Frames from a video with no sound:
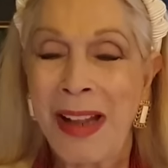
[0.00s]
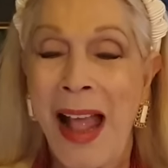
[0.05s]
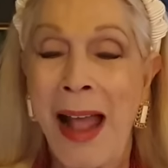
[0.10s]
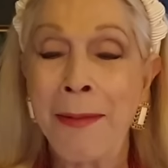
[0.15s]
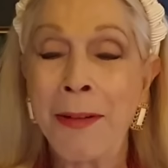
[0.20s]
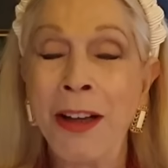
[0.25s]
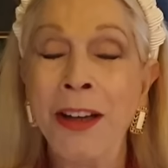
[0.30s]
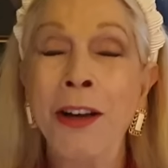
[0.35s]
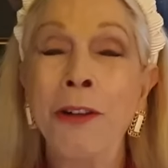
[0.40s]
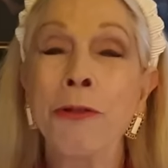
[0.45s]

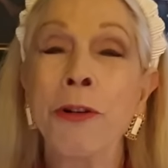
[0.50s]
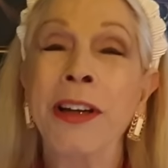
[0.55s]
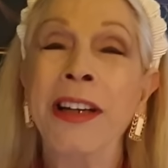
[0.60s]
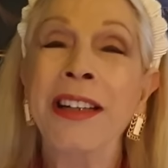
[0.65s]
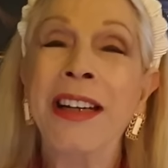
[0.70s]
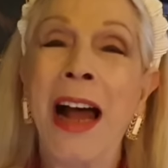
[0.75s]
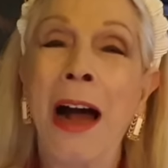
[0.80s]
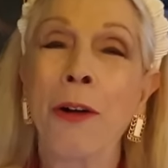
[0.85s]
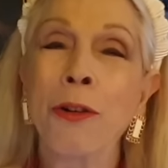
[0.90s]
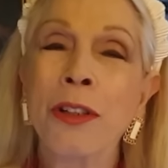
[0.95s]
I'm going to
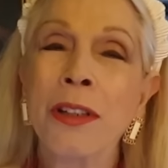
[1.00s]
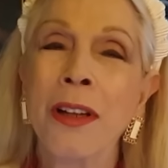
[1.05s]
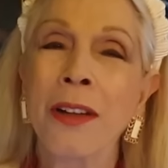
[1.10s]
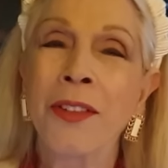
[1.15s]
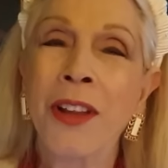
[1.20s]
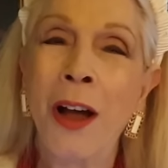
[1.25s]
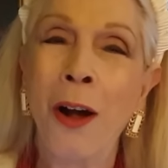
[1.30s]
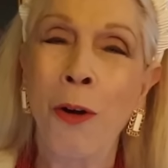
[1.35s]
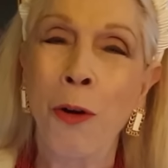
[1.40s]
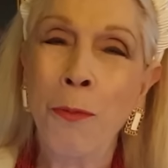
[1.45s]
read out
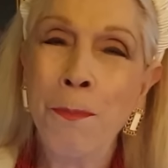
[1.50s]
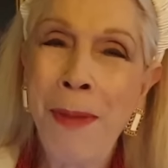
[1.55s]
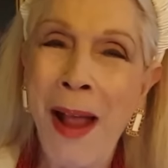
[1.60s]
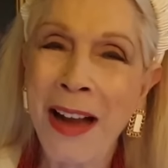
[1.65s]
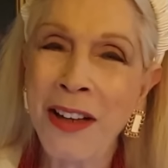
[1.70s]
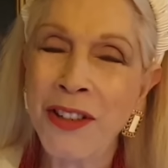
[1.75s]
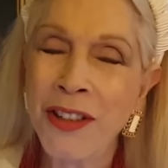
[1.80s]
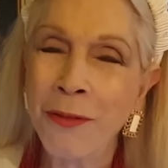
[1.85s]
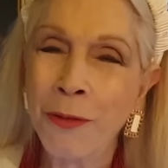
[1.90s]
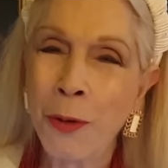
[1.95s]
the whole
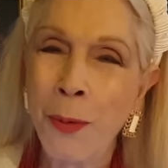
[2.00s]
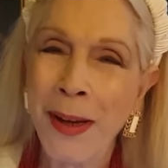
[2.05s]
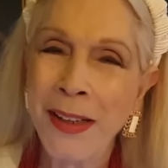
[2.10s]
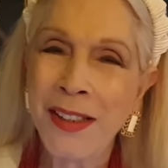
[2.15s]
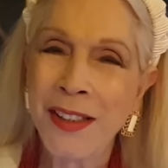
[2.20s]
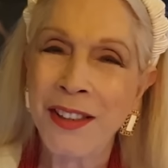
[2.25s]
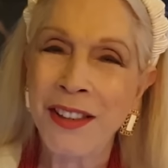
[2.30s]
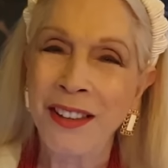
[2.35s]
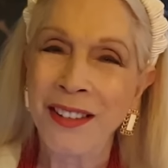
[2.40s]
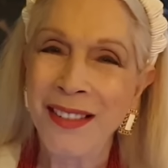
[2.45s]
batch of
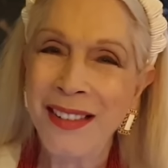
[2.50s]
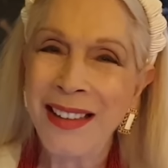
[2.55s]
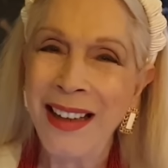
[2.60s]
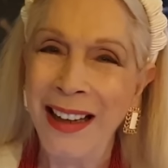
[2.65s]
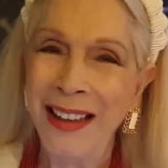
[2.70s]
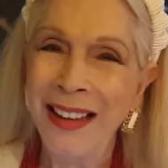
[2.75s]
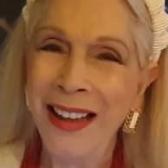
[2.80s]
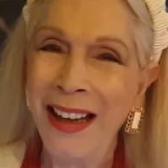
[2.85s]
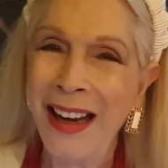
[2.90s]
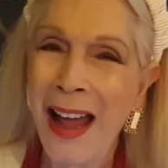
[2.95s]
questions
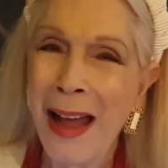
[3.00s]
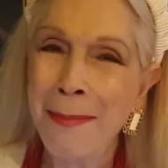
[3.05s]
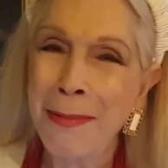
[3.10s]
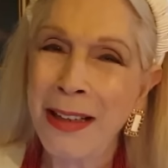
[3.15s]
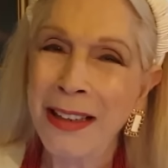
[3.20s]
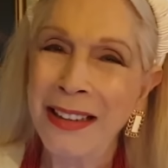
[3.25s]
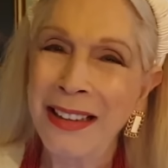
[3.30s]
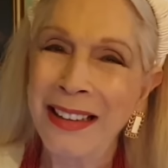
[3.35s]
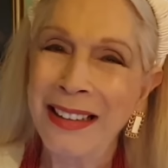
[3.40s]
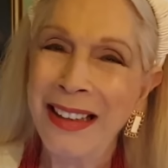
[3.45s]
and then I'm
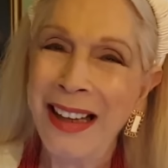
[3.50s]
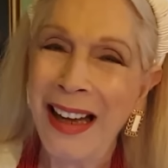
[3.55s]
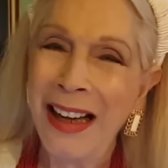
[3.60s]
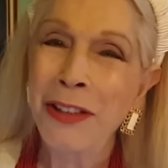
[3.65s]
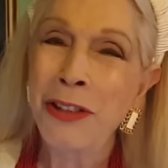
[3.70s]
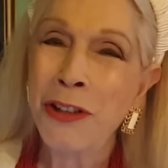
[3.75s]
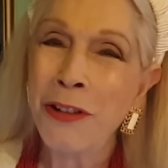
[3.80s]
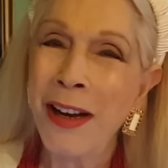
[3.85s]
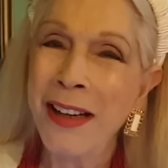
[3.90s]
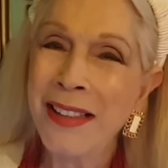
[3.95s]
going to
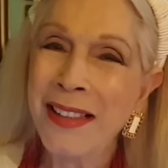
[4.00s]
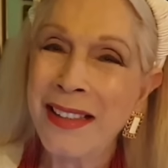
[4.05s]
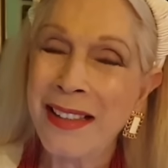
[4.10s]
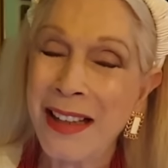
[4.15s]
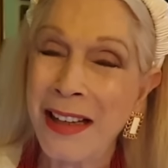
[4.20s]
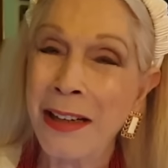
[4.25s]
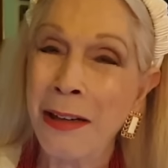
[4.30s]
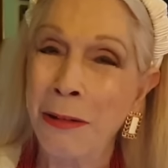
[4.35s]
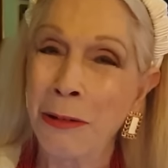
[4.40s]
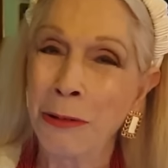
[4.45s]
address
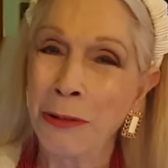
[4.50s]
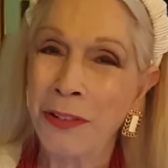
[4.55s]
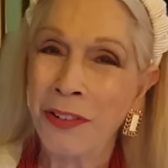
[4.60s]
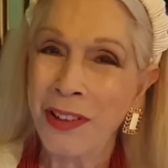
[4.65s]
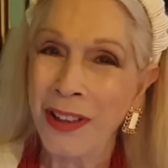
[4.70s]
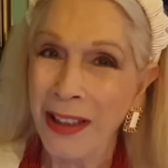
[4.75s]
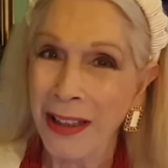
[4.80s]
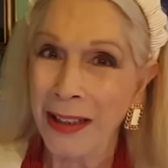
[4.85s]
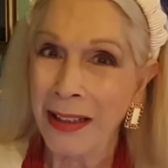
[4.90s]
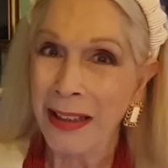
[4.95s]
the whole
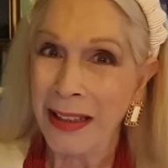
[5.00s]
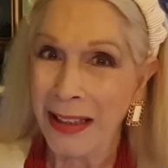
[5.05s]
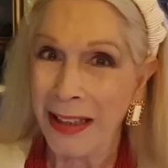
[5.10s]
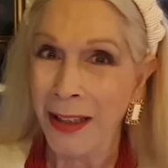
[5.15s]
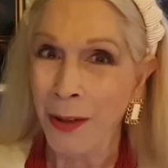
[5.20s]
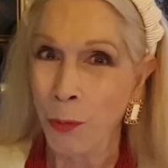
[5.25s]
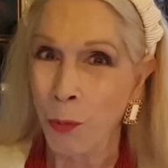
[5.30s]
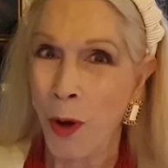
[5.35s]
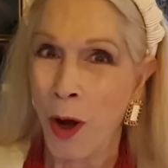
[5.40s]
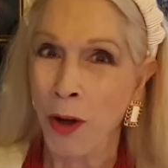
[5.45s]
thing
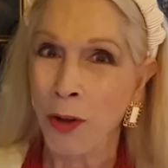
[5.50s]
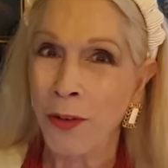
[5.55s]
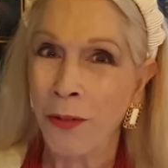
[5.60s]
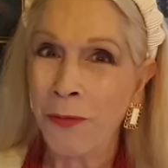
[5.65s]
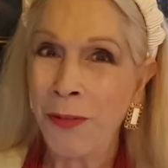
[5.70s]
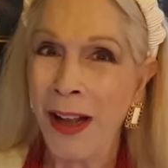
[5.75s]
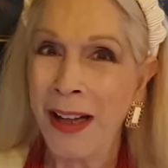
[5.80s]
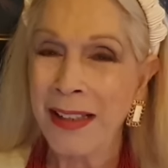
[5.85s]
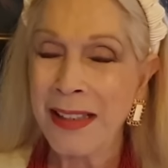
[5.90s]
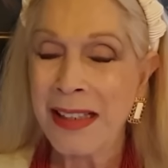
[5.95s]
in one
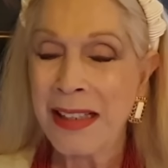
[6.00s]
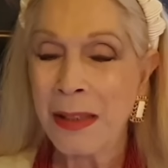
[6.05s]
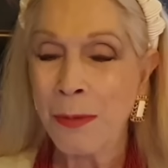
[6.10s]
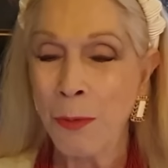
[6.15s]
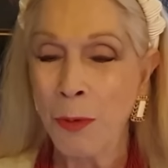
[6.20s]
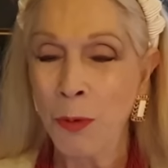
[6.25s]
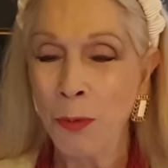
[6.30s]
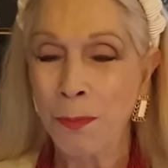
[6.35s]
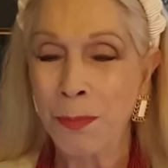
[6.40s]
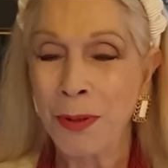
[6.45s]
fell
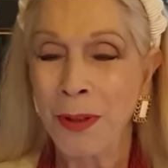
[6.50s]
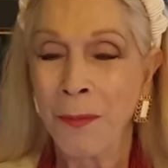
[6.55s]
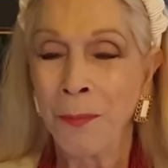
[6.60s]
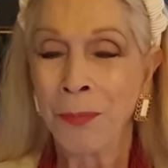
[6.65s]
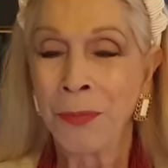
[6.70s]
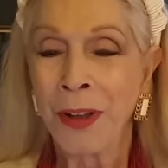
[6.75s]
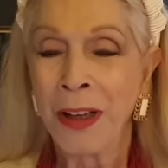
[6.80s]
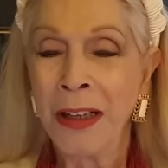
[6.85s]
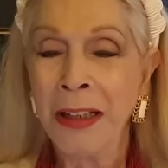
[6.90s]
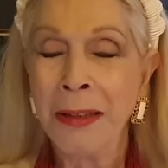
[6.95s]
swoop,
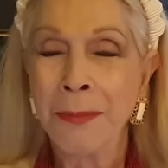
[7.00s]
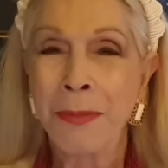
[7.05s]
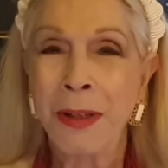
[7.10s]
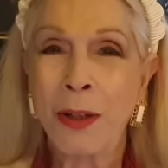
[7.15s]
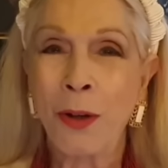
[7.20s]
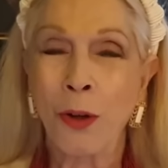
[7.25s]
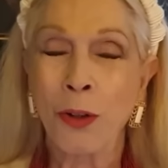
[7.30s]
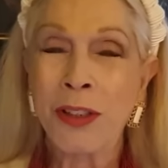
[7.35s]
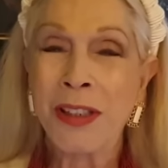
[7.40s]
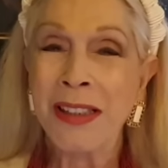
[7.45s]

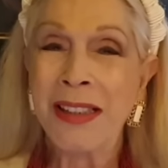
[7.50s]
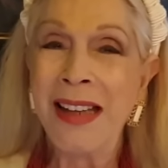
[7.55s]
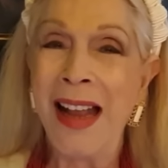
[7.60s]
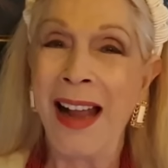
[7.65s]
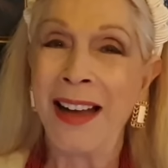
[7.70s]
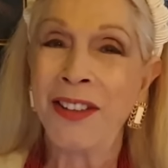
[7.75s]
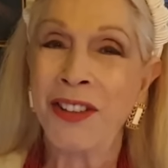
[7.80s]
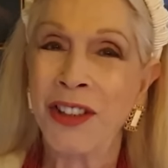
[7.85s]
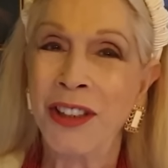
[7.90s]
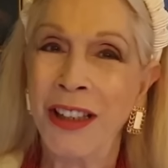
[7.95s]
because it's
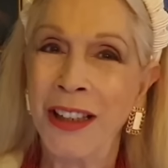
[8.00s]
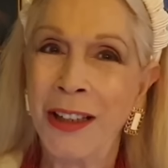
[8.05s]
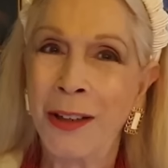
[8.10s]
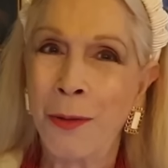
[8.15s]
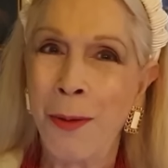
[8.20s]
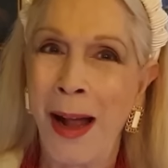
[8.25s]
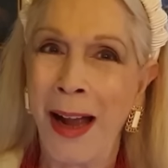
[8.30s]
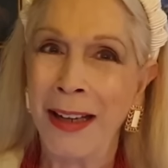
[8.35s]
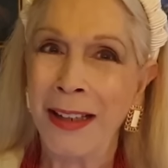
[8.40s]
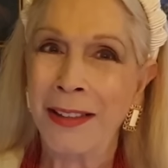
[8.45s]
actually
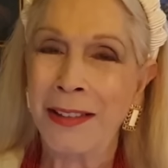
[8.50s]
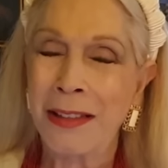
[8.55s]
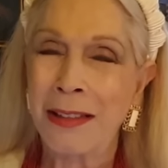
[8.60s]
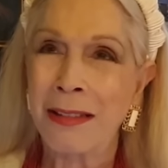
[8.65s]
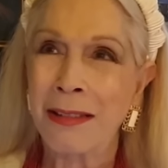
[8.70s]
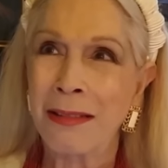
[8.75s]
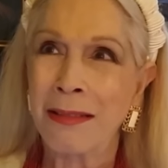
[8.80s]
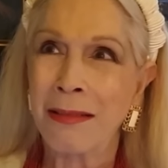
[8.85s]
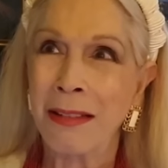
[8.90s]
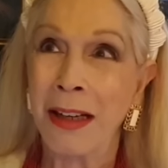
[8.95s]
quite
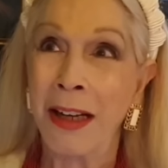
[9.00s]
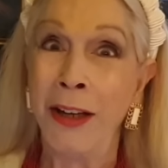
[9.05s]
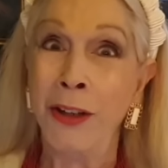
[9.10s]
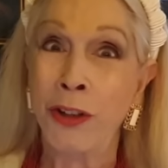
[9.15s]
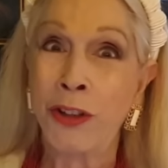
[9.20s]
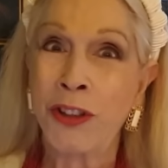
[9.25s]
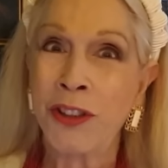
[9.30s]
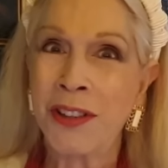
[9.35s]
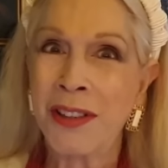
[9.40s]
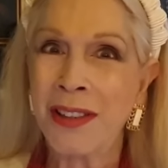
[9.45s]

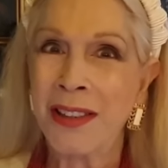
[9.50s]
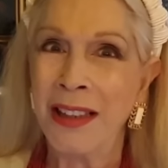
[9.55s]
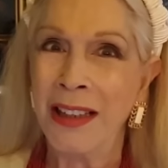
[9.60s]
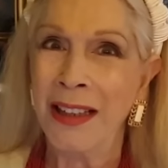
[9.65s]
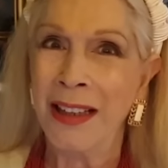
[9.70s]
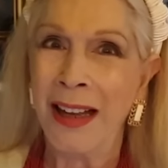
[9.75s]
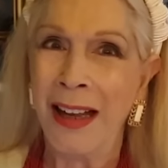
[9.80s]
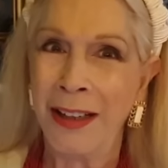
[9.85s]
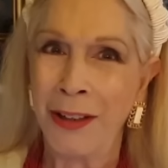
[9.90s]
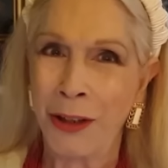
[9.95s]

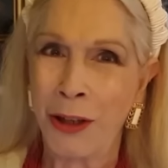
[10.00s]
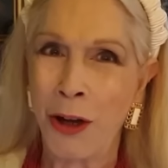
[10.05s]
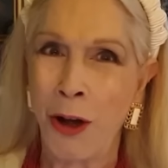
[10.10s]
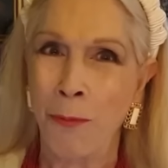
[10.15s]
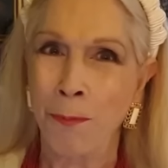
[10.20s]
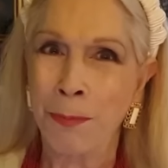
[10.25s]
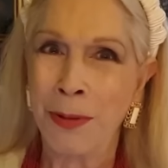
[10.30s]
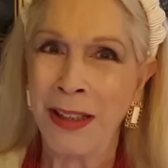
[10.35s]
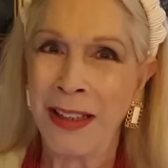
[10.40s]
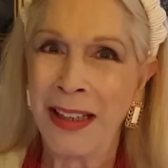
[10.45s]
interesting and
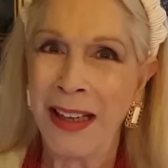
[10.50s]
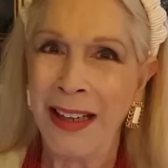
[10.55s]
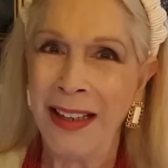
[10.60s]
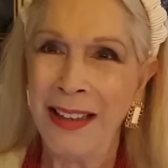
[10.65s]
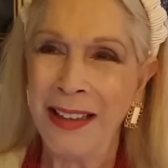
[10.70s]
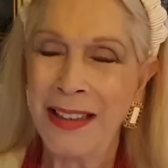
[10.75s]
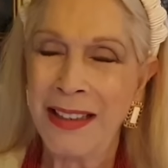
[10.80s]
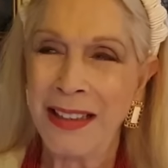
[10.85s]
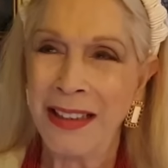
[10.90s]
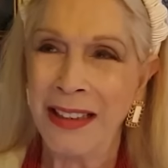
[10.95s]

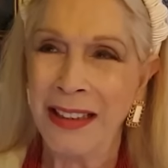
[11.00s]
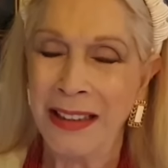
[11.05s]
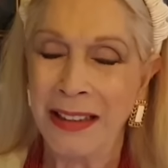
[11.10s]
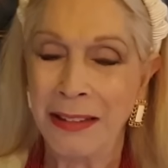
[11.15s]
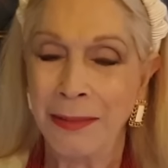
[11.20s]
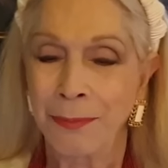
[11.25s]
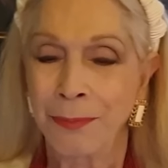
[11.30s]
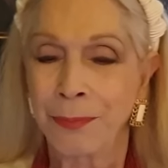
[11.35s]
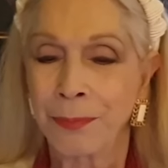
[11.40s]
complicated.